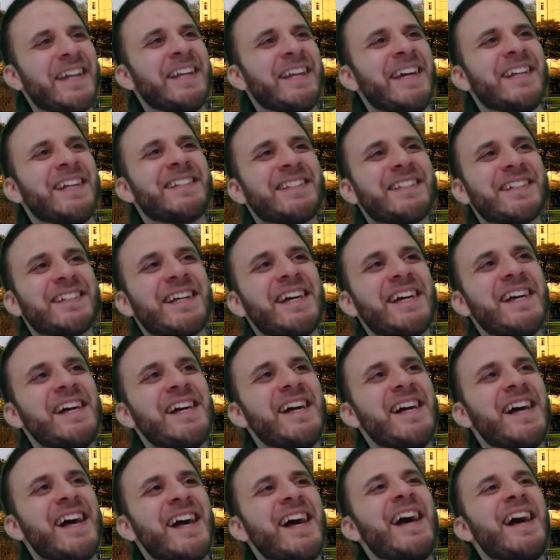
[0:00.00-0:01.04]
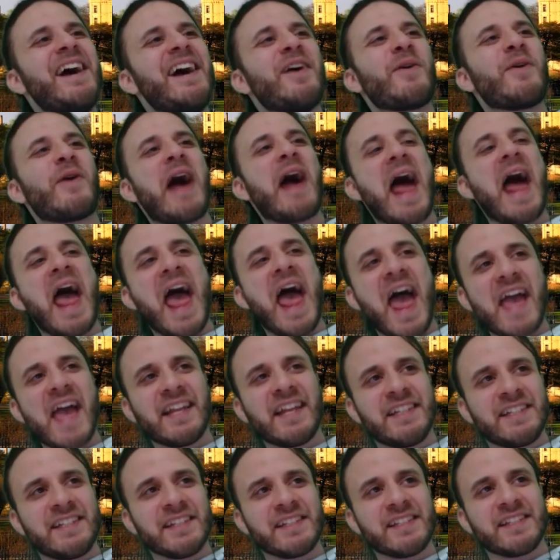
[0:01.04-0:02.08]
His
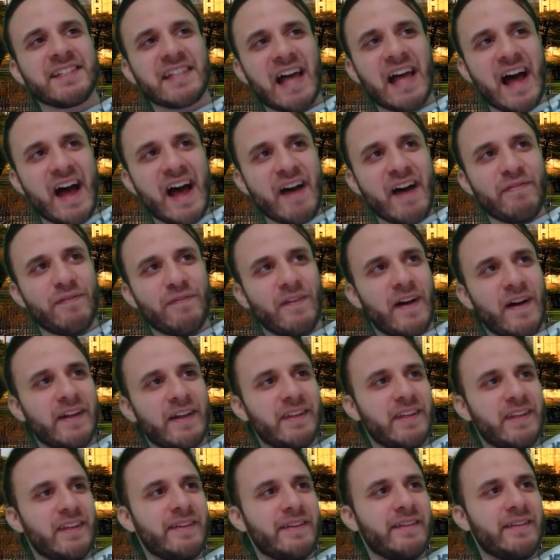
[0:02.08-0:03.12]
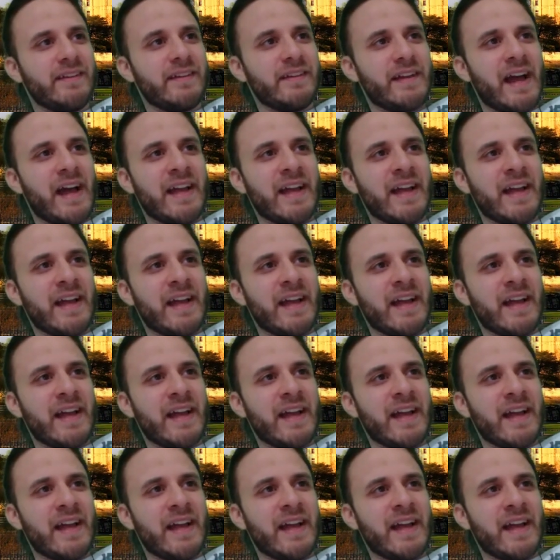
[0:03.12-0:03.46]
reactions are funny. I